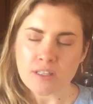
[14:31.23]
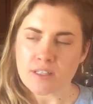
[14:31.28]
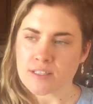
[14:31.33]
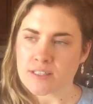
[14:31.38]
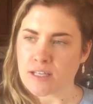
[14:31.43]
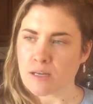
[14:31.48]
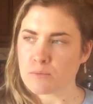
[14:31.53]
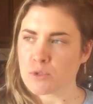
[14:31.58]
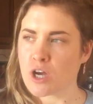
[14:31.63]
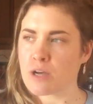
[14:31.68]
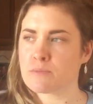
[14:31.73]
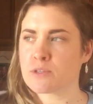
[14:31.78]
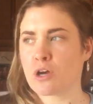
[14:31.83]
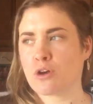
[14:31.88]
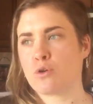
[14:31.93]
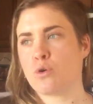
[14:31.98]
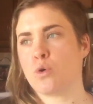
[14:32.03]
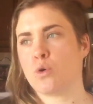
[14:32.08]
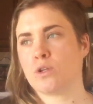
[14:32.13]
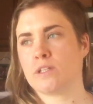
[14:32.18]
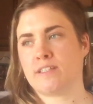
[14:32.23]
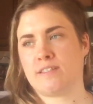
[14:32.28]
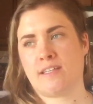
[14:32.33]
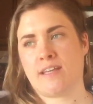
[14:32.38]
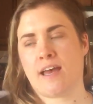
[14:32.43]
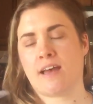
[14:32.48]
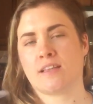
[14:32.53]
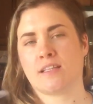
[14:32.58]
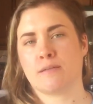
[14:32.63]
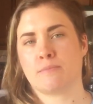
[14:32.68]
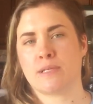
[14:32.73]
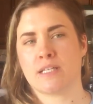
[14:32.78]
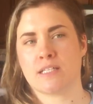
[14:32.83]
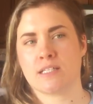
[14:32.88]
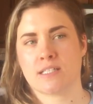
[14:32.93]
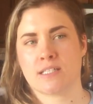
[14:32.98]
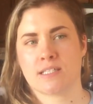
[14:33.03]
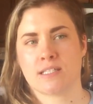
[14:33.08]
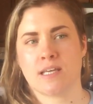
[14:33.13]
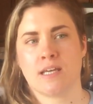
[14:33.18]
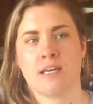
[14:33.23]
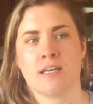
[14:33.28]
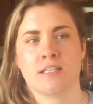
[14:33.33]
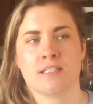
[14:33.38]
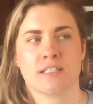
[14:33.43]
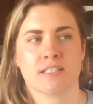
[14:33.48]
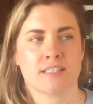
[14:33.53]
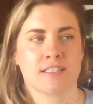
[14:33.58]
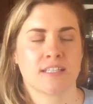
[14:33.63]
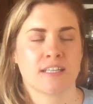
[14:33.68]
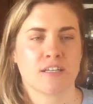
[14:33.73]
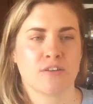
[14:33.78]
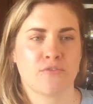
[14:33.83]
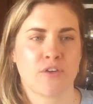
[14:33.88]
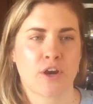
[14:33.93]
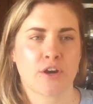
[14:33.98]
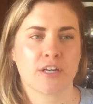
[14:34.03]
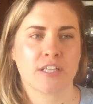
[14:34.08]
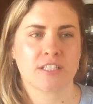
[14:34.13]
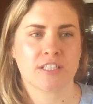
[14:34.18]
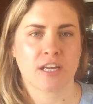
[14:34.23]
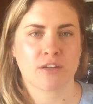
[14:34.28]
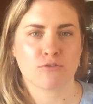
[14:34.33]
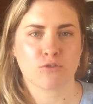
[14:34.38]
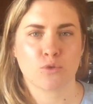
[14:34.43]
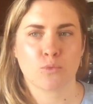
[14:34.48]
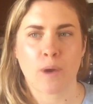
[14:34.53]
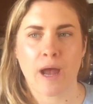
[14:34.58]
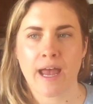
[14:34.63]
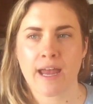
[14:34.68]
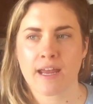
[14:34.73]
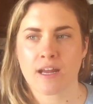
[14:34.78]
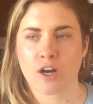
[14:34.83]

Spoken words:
sometimes I'll call in the elements just in a very general way,